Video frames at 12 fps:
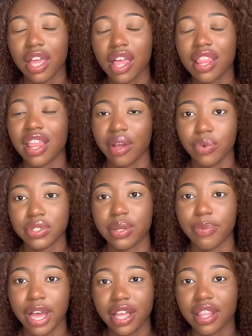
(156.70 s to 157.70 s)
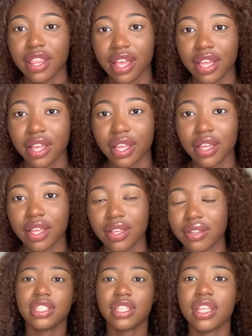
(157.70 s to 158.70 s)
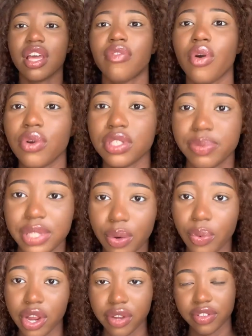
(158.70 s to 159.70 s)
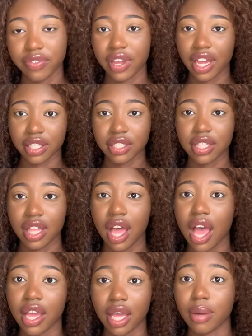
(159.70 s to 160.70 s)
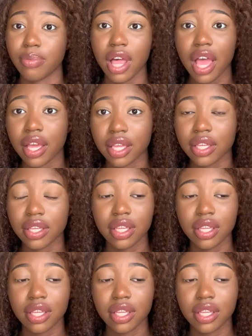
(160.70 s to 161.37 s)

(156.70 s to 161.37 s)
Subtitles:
that was a bad thing. Basically, I've always been aware of the fact that I am Black.